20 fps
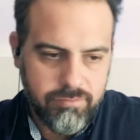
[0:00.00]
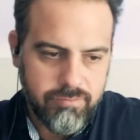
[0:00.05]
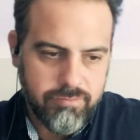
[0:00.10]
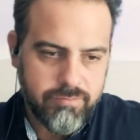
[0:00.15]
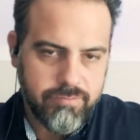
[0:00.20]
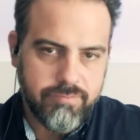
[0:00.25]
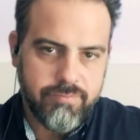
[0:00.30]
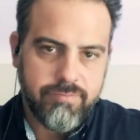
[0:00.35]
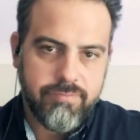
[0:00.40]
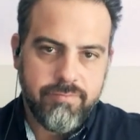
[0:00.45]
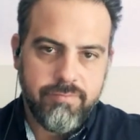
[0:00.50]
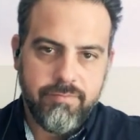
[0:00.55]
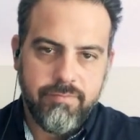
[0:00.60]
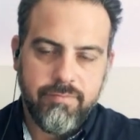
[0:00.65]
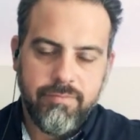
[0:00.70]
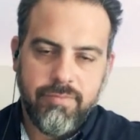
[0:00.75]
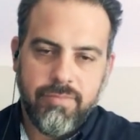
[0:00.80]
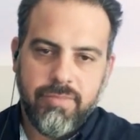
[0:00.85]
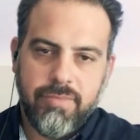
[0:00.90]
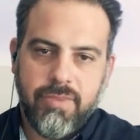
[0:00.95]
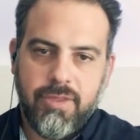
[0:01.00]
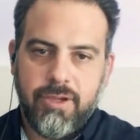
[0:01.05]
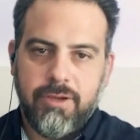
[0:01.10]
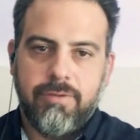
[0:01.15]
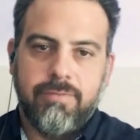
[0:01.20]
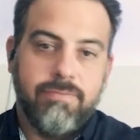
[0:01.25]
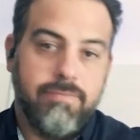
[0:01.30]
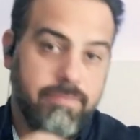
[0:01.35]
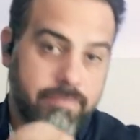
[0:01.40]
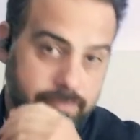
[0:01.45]

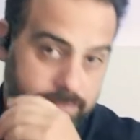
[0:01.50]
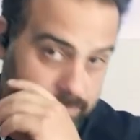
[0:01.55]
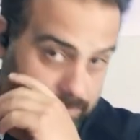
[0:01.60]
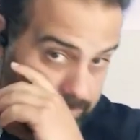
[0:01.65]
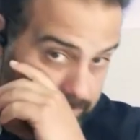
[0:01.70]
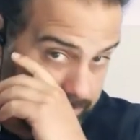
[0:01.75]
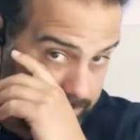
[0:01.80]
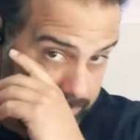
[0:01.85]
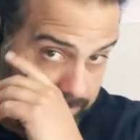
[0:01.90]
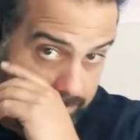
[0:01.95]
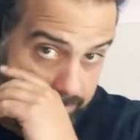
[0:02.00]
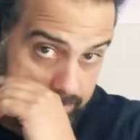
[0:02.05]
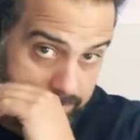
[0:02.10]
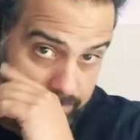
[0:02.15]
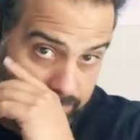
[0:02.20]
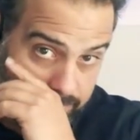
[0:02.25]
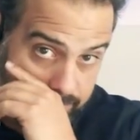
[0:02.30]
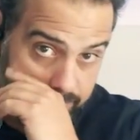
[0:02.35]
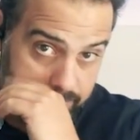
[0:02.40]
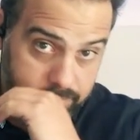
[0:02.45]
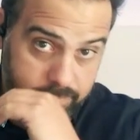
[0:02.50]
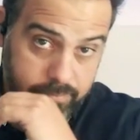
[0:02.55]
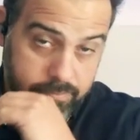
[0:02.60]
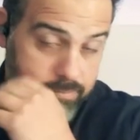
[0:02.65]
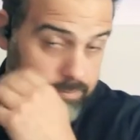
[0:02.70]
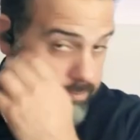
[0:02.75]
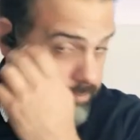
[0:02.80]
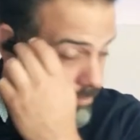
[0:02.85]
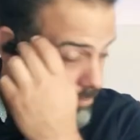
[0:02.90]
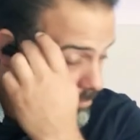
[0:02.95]

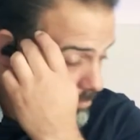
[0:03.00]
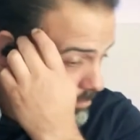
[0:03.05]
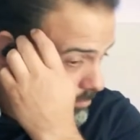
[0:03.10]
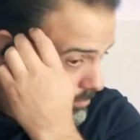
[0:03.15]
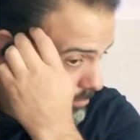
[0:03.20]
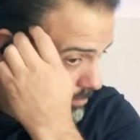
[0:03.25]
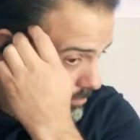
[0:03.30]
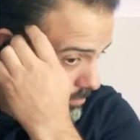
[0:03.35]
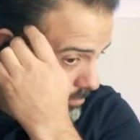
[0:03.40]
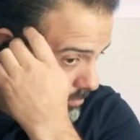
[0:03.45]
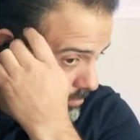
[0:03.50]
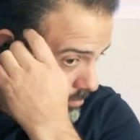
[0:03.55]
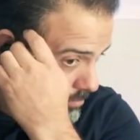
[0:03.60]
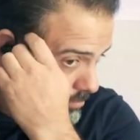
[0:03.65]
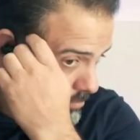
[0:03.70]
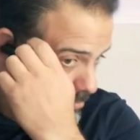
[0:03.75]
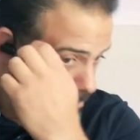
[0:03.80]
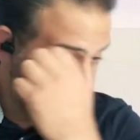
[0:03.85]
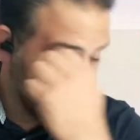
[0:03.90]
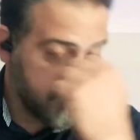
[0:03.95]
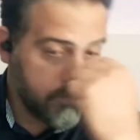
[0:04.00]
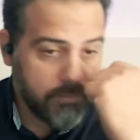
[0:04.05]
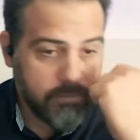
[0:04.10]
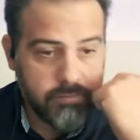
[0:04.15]
(not speaking)